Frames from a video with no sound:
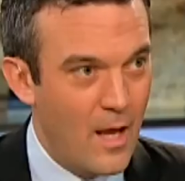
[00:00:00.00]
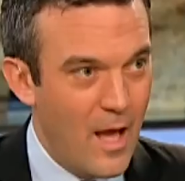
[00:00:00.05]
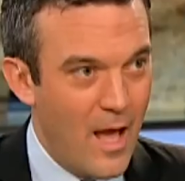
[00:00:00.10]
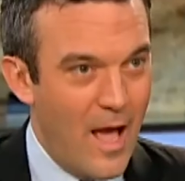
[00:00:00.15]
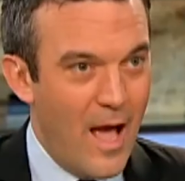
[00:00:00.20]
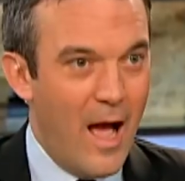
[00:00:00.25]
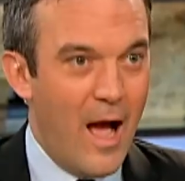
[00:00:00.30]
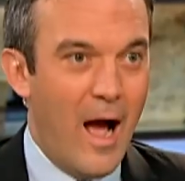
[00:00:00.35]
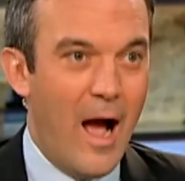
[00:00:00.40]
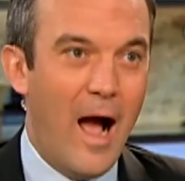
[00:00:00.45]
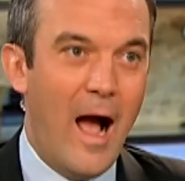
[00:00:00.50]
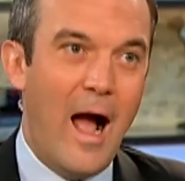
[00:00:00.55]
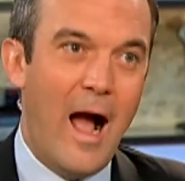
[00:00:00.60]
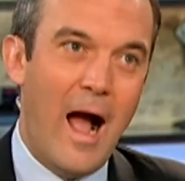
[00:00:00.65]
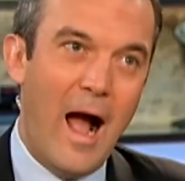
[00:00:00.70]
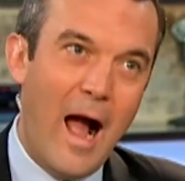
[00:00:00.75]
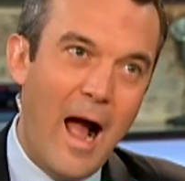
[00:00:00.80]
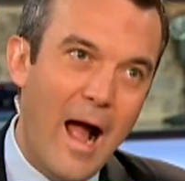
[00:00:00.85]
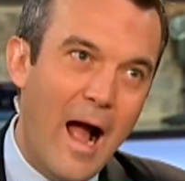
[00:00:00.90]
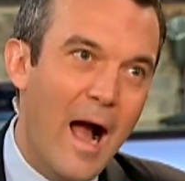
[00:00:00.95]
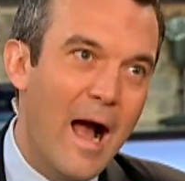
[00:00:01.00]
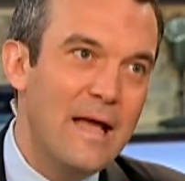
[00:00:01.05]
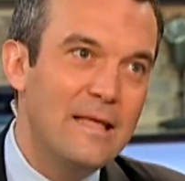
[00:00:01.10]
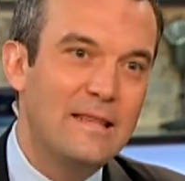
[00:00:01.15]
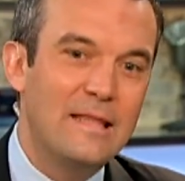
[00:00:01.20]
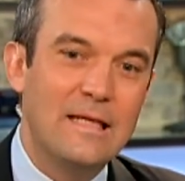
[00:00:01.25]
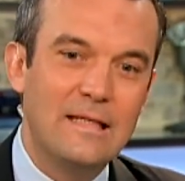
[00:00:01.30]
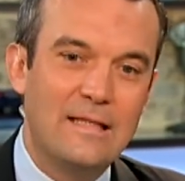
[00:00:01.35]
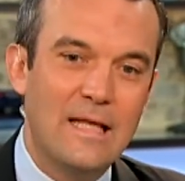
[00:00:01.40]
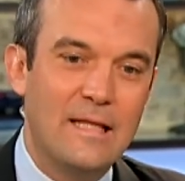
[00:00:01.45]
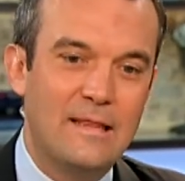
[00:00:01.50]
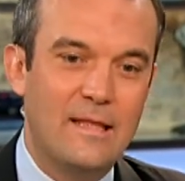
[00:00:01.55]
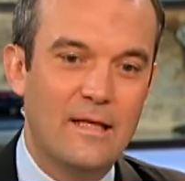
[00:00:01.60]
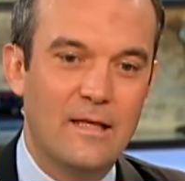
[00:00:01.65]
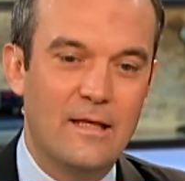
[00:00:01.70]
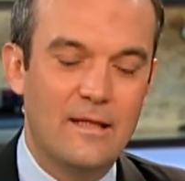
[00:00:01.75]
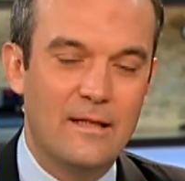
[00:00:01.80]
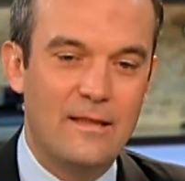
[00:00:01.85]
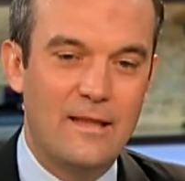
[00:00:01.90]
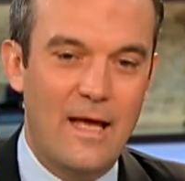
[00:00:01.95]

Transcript: were not nominated. I, I think that tip?